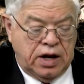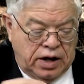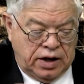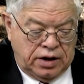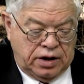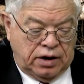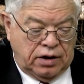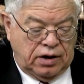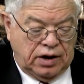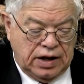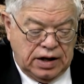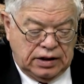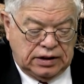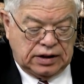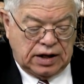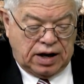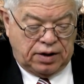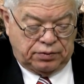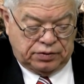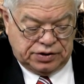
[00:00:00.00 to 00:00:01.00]
and underneath
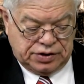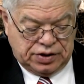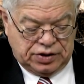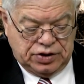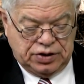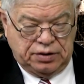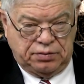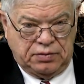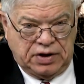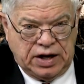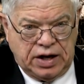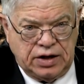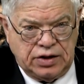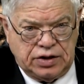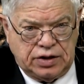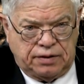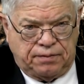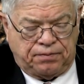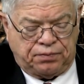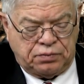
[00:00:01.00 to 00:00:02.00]
that was a
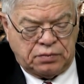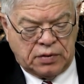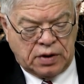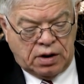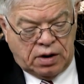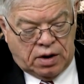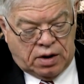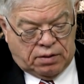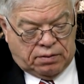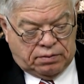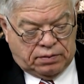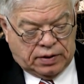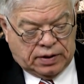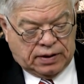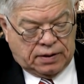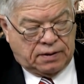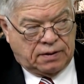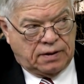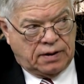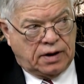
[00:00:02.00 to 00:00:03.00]
gymnasium it eh, under,
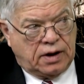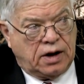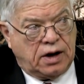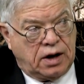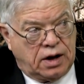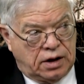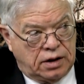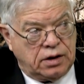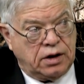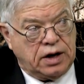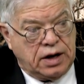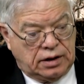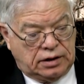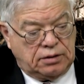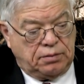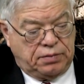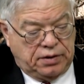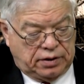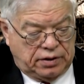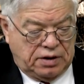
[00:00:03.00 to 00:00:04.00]
underneath the building? Uh, underneath the
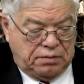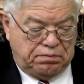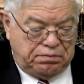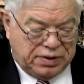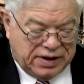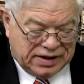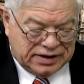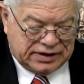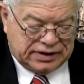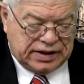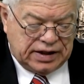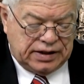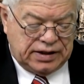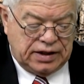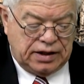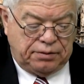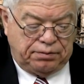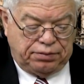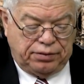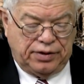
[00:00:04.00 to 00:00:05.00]
building. But they
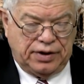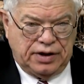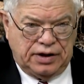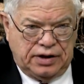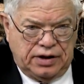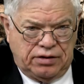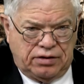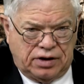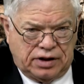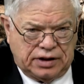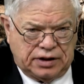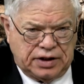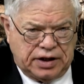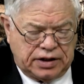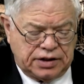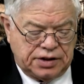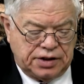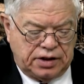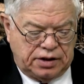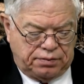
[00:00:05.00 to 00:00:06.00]
did a pretty, the
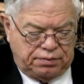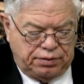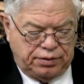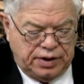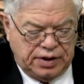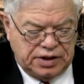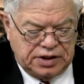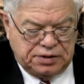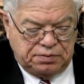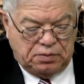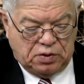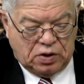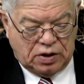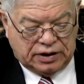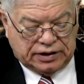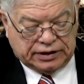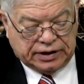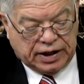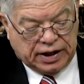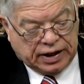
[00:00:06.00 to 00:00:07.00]
architects did a pretty smart
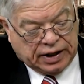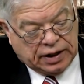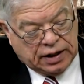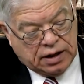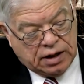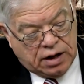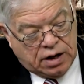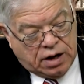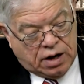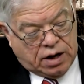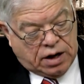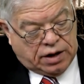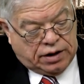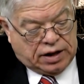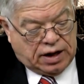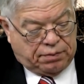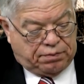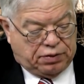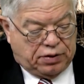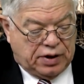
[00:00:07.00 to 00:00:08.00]
thing.
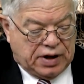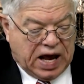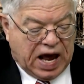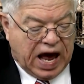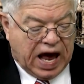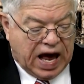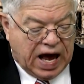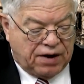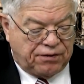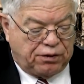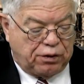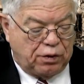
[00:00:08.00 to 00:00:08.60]
They put half